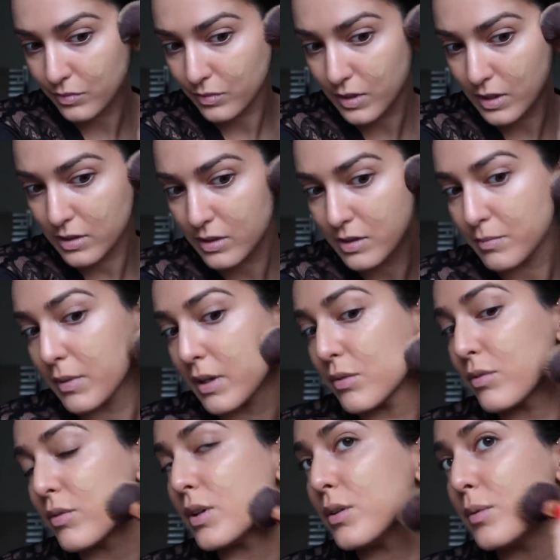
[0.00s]
This is my
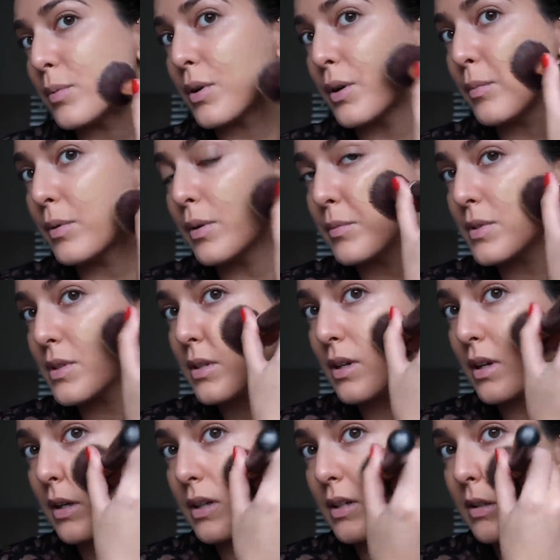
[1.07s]
real problem
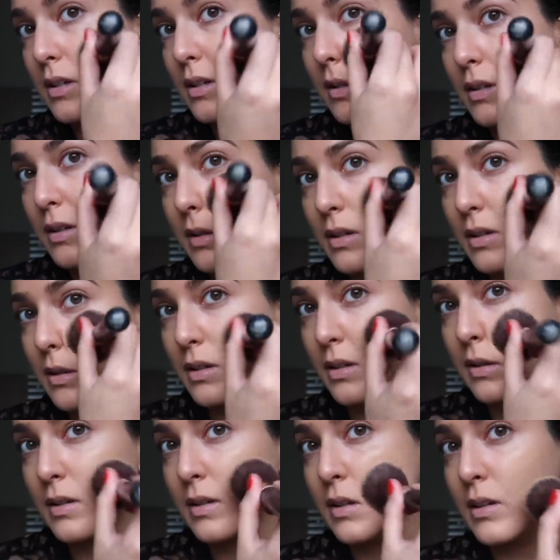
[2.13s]
side.
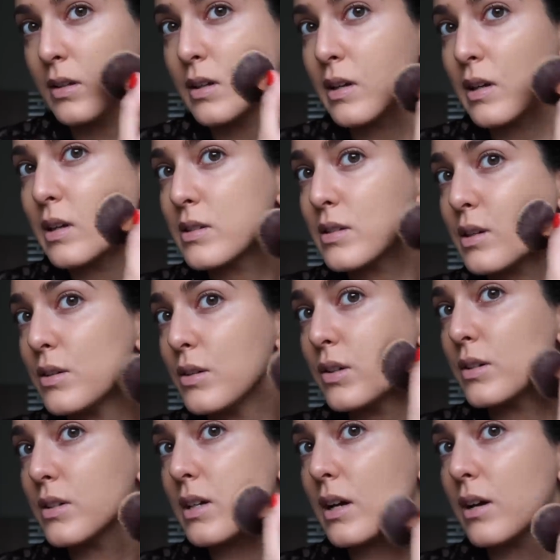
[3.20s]
So you
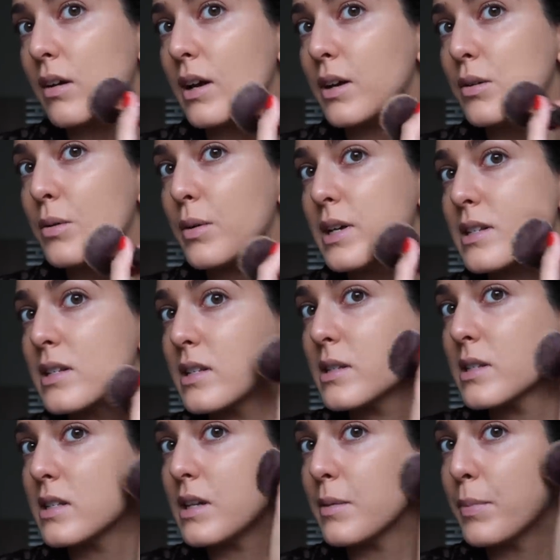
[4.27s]
can tell I always
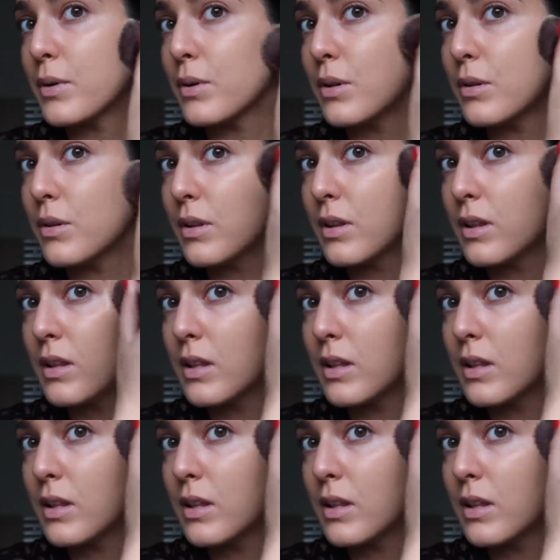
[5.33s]
stipple